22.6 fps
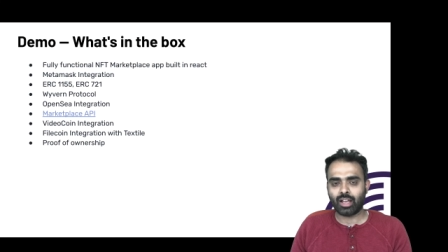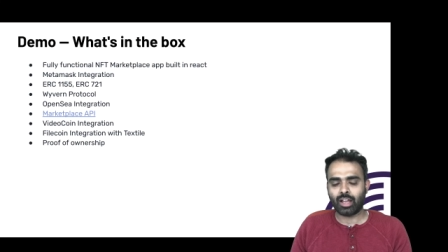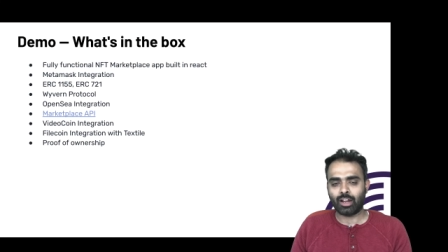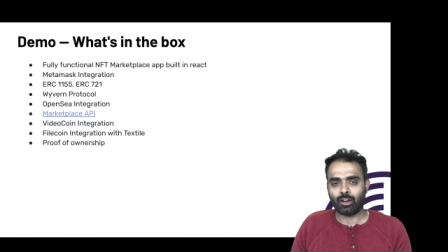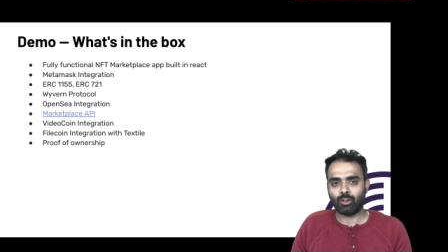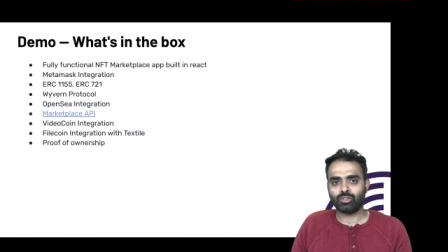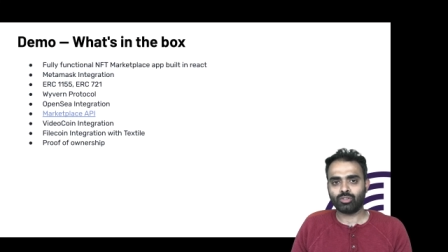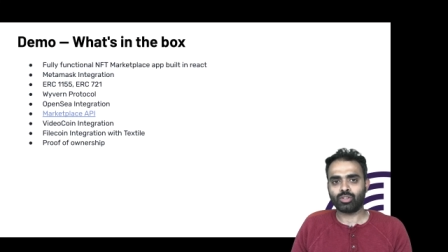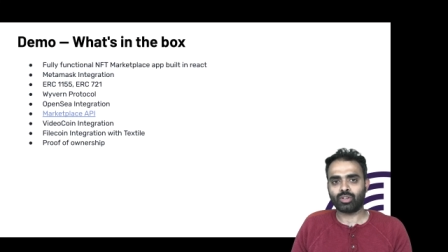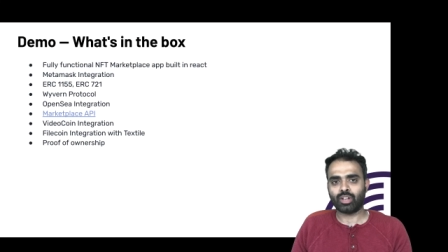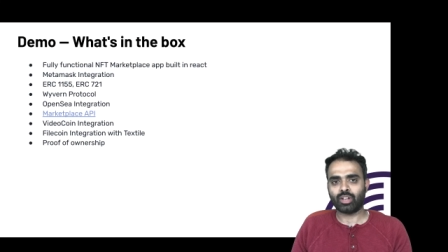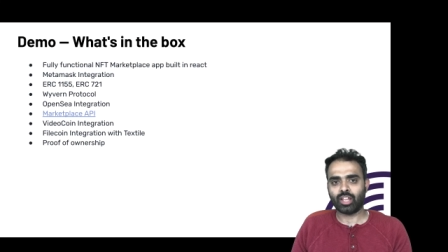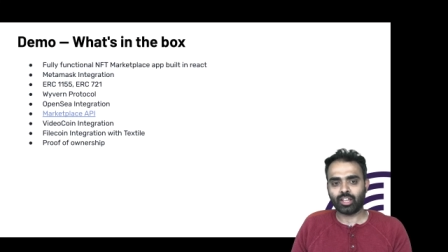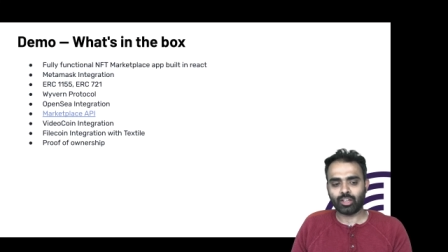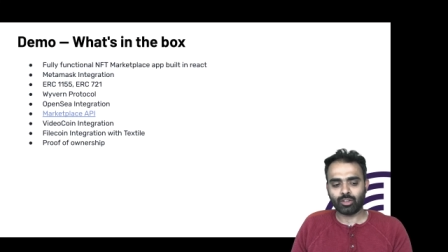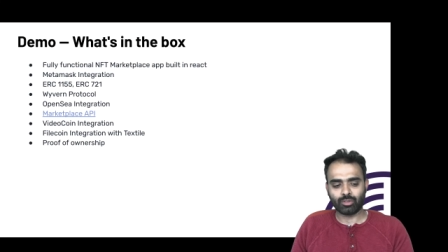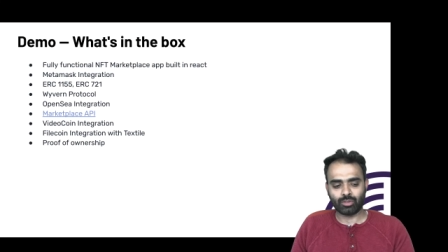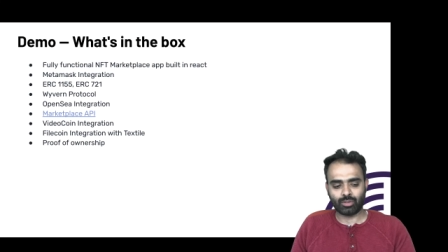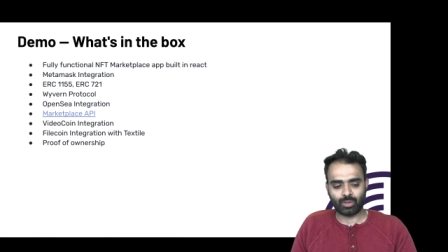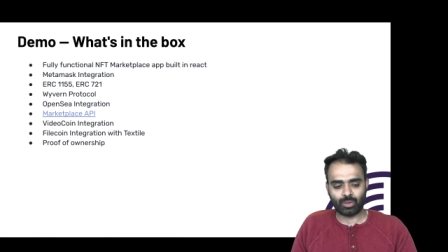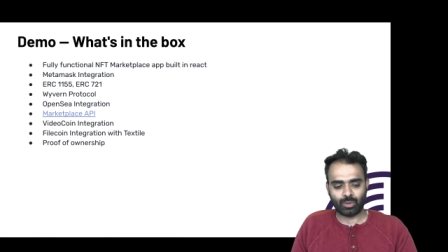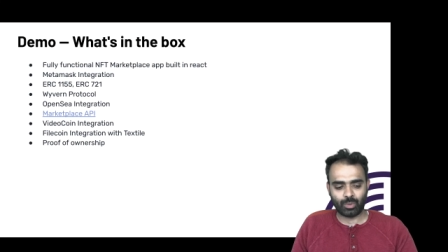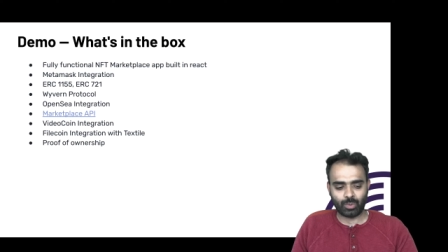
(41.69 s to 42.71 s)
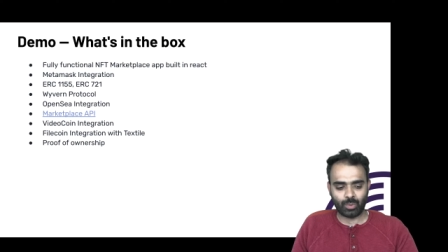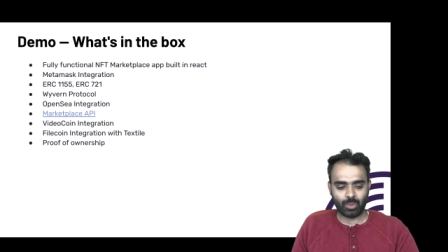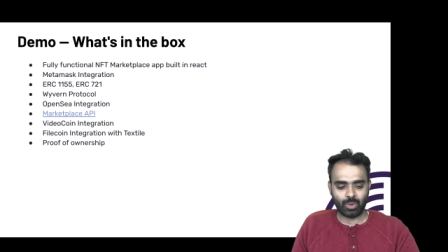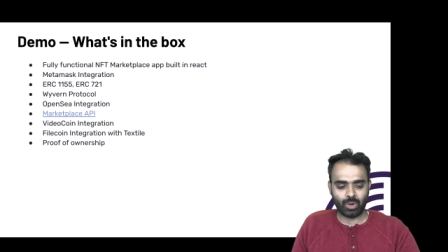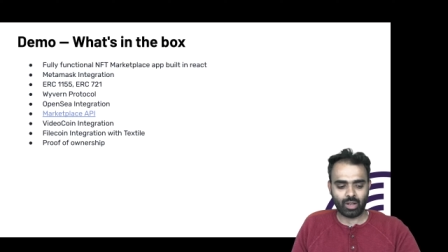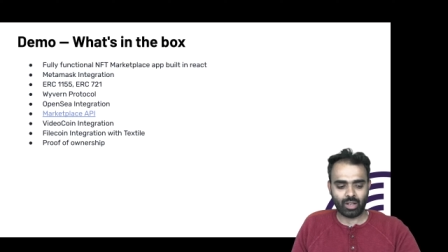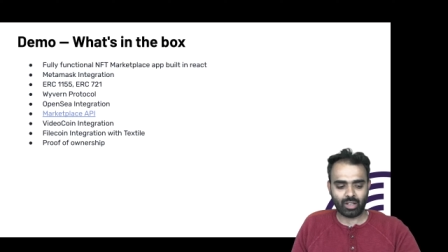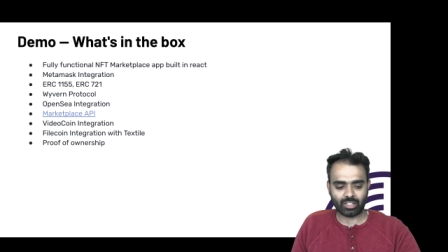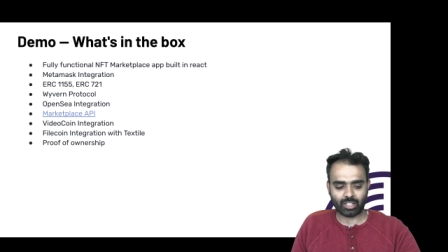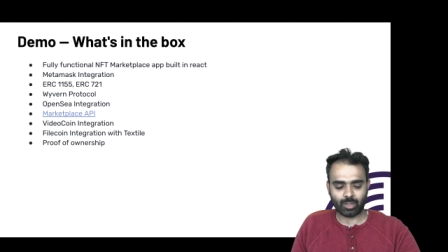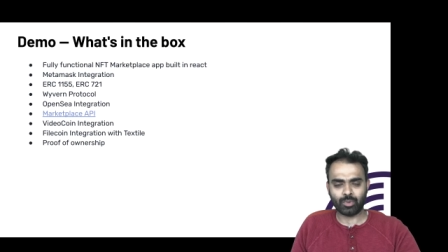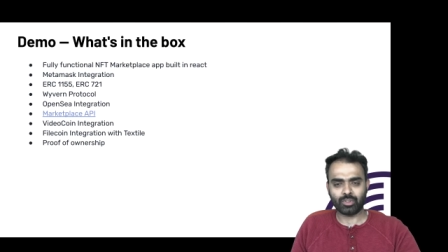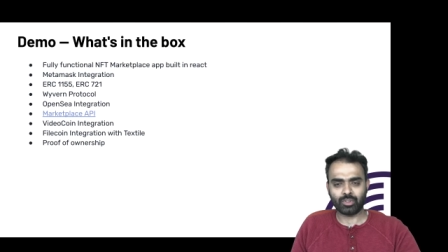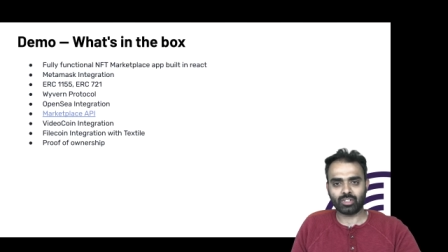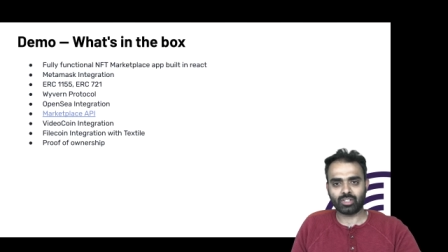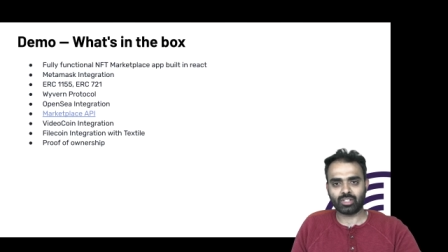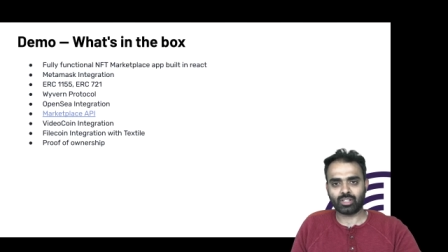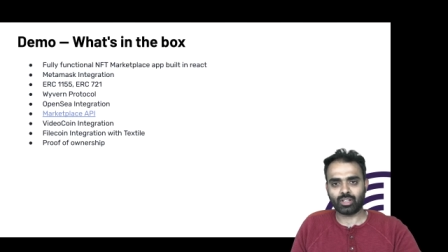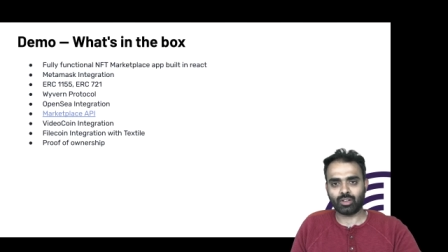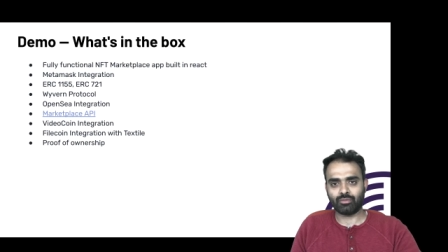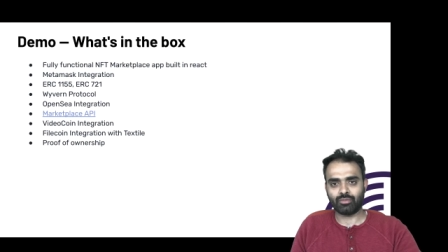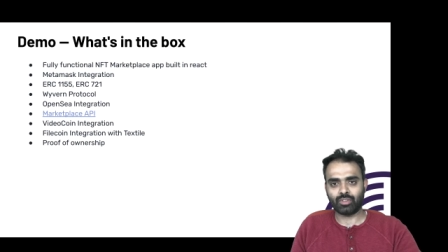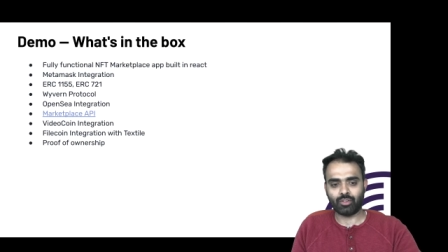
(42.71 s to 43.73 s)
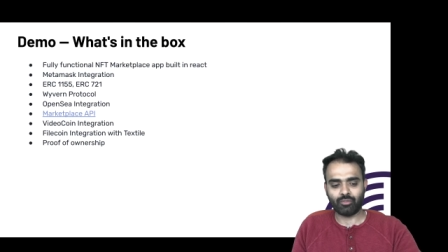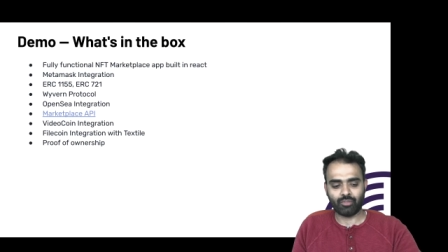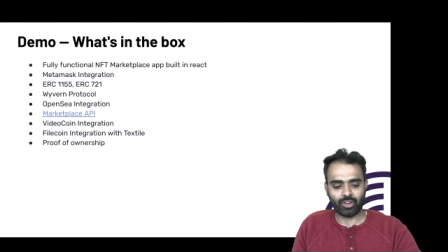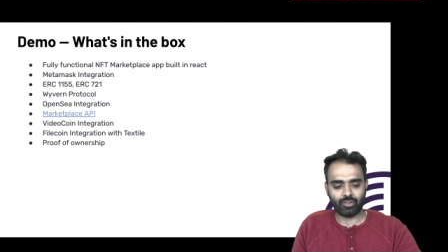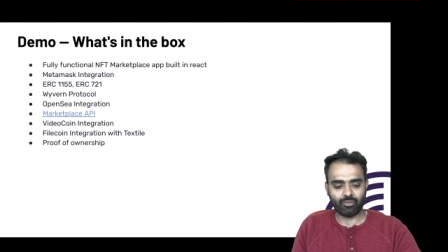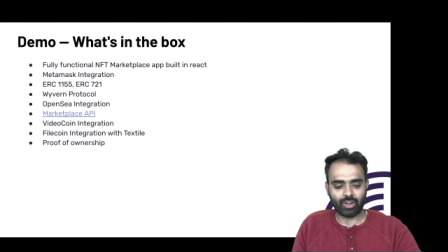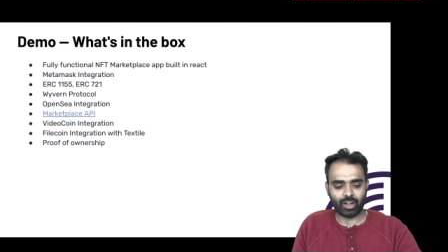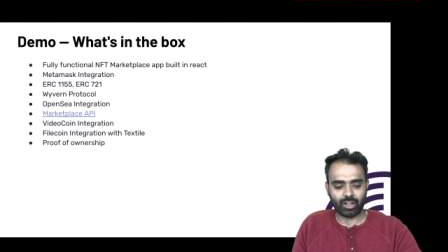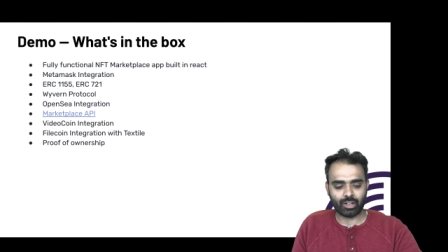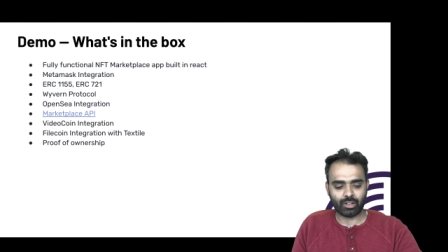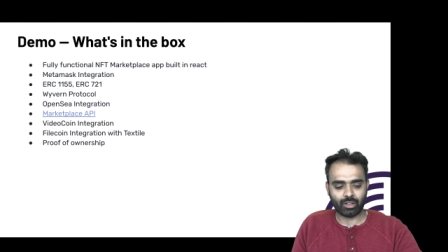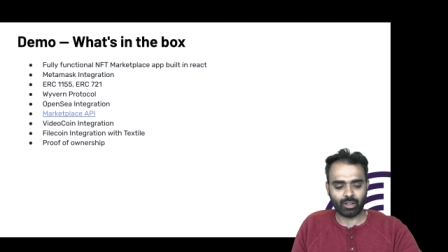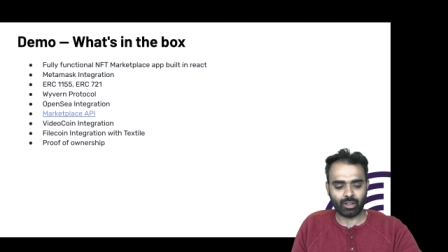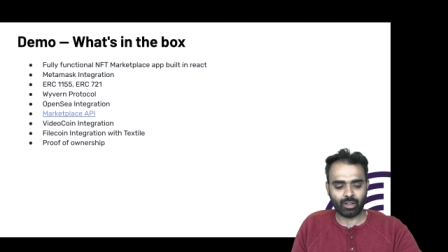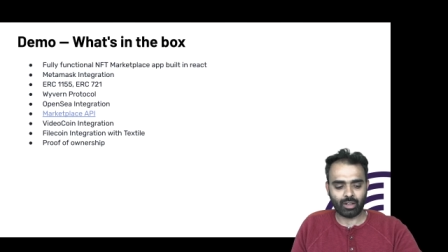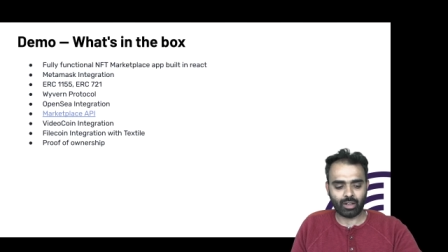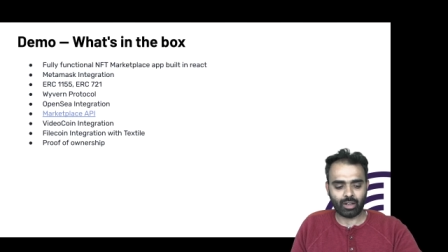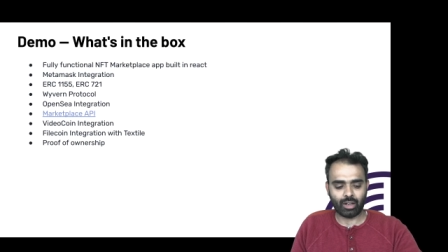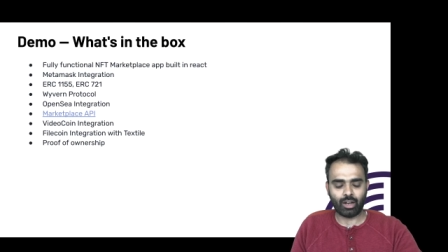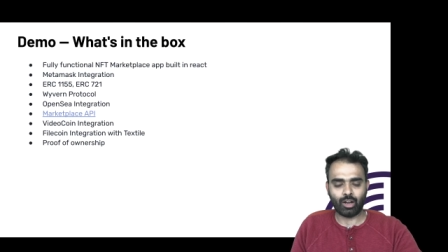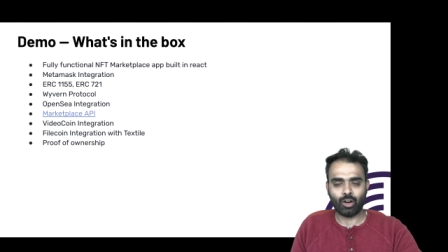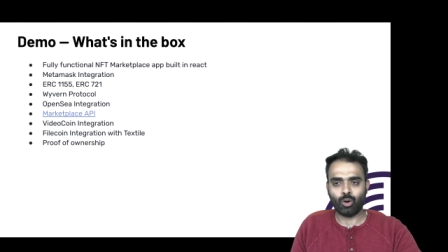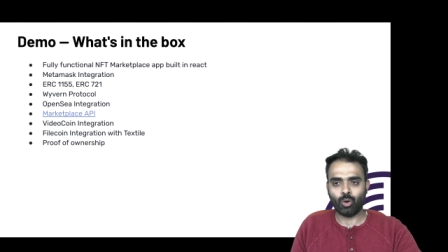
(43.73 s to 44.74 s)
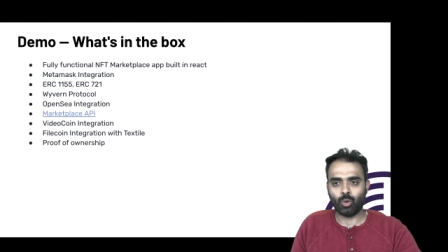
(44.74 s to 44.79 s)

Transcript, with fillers: and also take you through some of the stuff that we went uh,